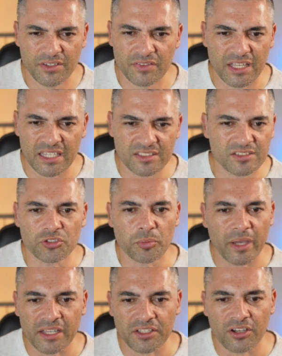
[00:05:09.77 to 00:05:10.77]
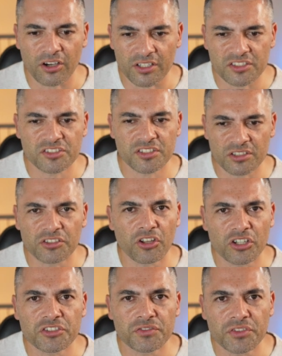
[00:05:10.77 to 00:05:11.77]
if that isn't your backyard, it's still a
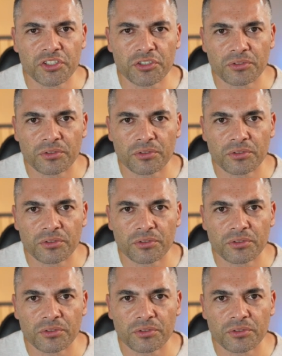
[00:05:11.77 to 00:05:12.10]
nice view.